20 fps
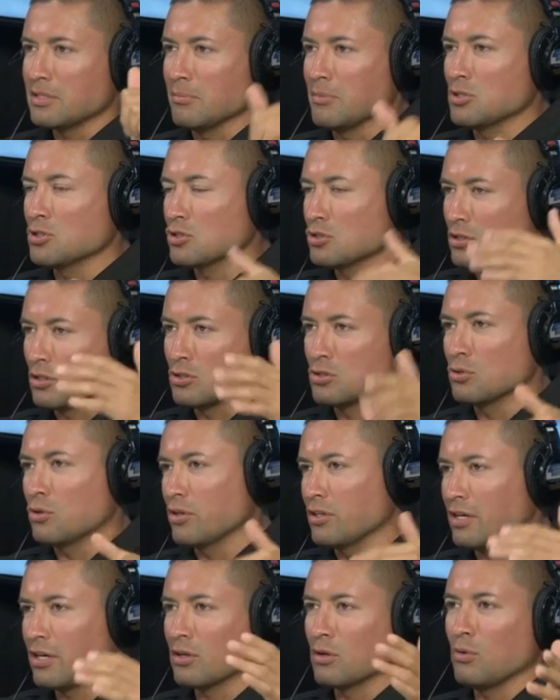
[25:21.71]
Let me just
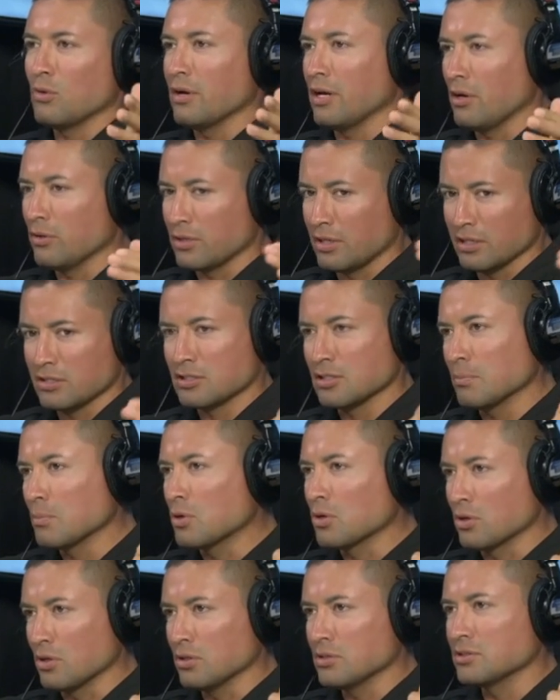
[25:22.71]
enjoy that, go out, get some
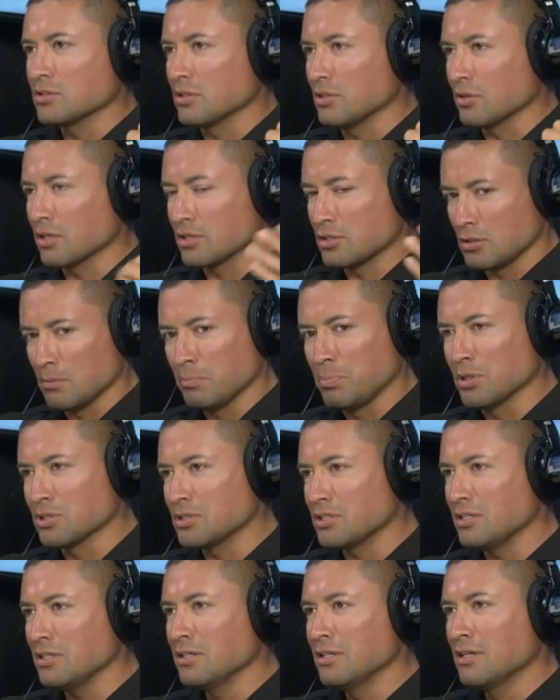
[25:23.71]
girls, you know, get some
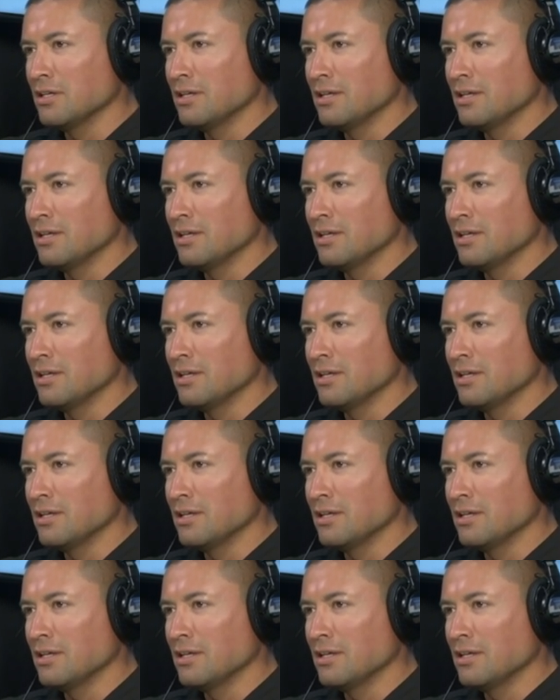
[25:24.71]
pussy